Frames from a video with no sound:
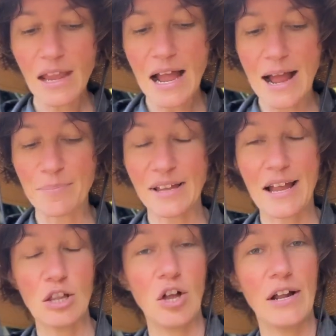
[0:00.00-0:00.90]
I
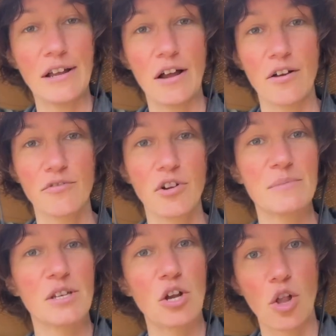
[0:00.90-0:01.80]
plant a lot of
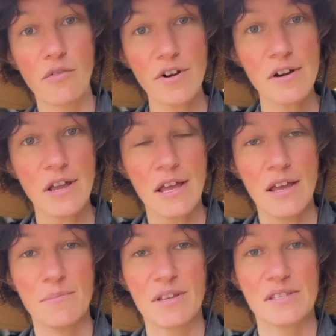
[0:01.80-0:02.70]
crimson clover
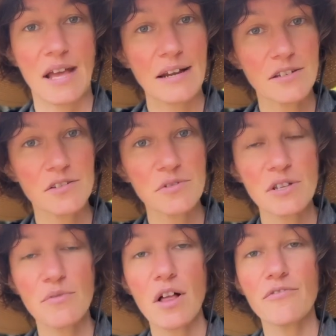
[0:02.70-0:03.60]
because that does really
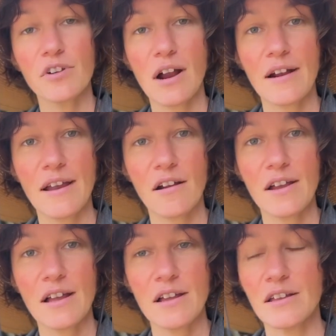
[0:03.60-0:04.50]
well for our
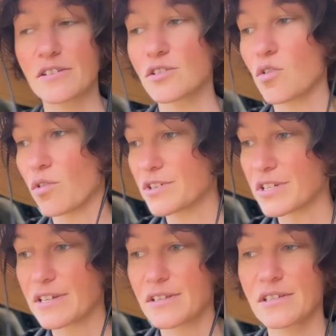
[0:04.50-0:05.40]
area. It's
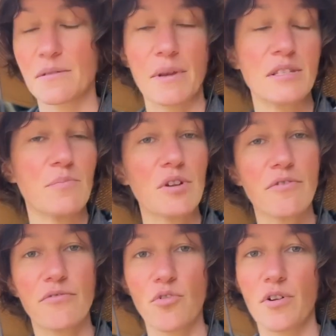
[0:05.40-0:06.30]
gorgeous, it makes
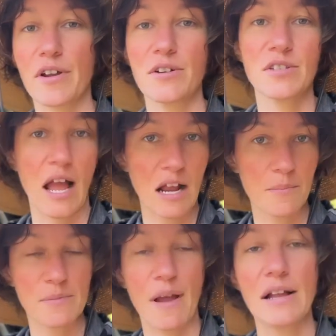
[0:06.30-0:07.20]
beautiful forage, that
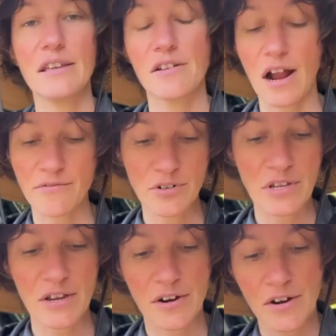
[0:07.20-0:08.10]
comes back year after
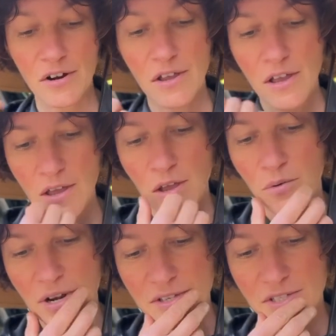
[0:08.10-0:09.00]
year.
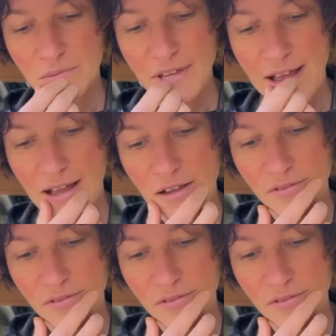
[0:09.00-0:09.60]
What else do we have?